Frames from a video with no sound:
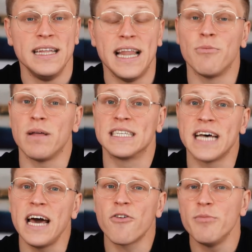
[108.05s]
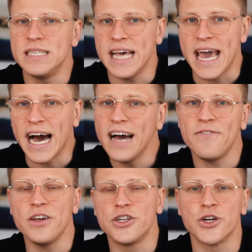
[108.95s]
Now, aside from its AI
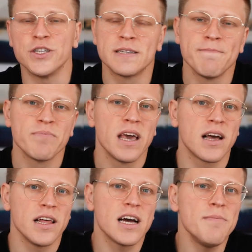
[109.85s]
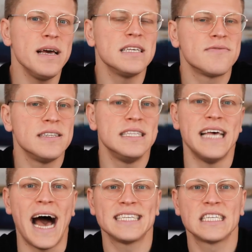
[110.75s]
features, ClickUp is
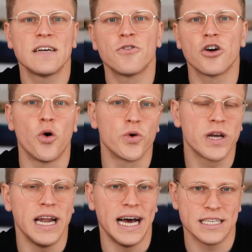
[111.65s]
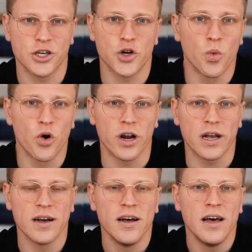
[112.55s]
fantastic for organizing your work.